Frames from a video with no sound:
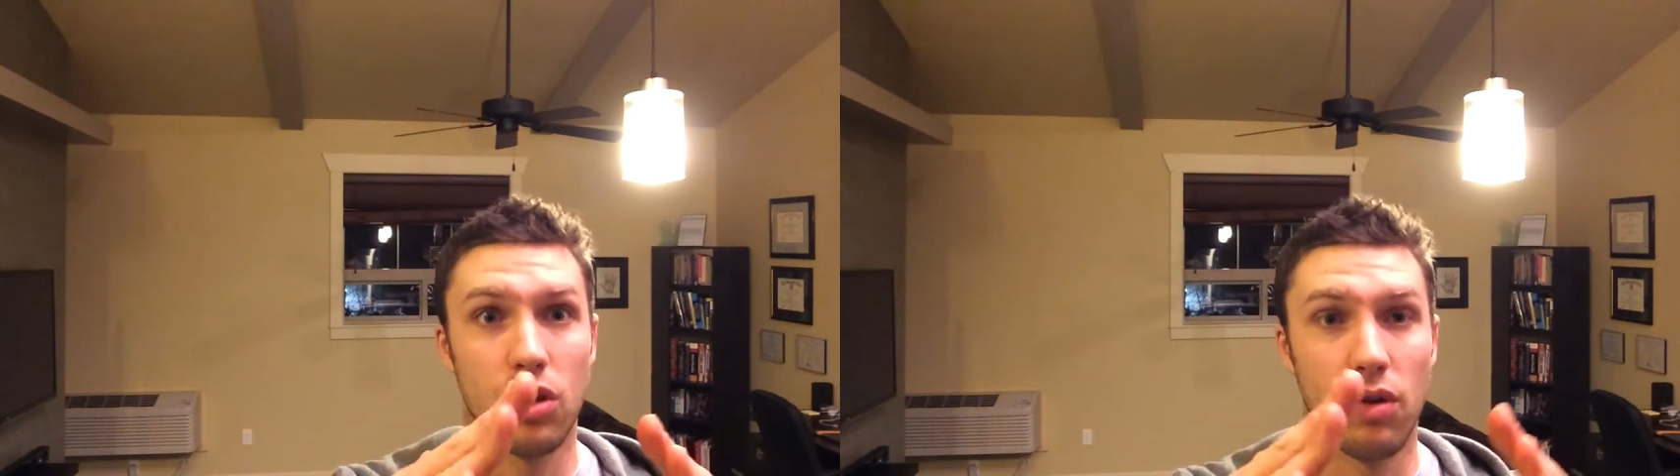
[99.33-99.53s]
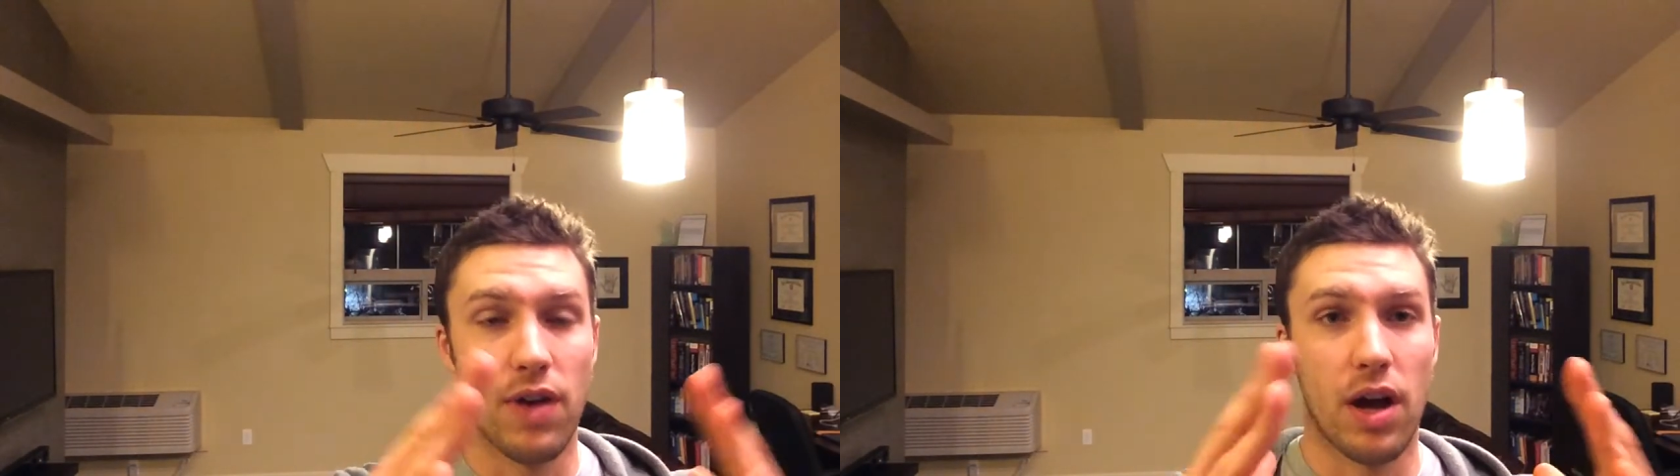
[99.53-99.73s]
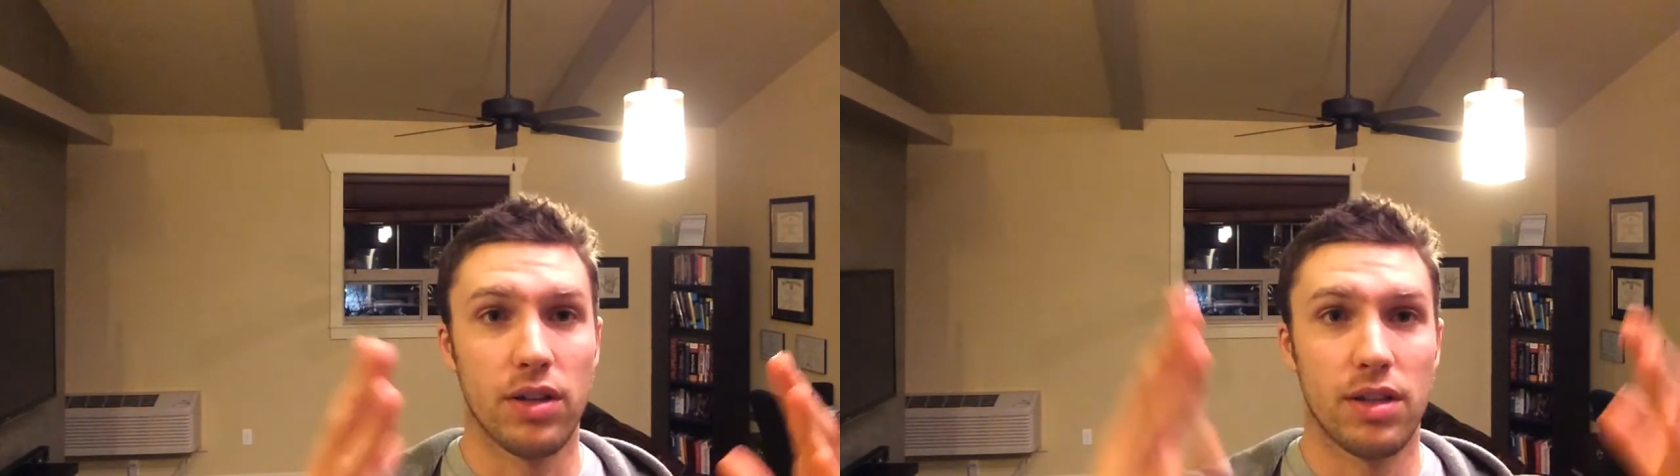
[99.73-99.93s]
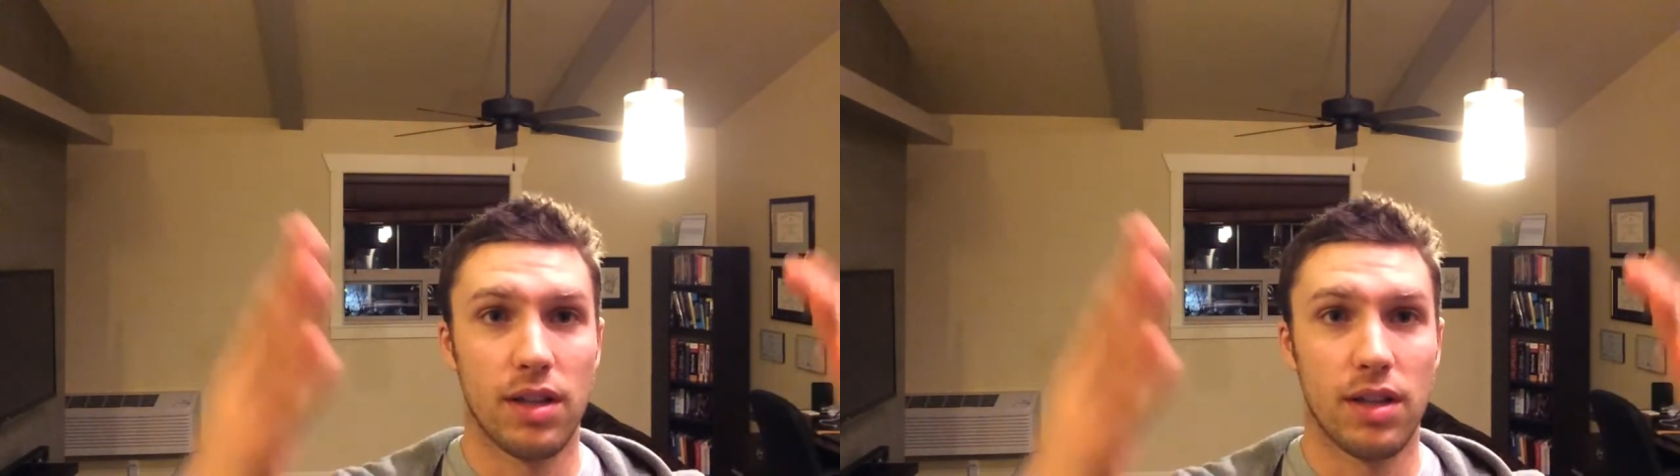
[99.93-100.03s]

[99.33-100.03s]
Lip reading: to go valgus,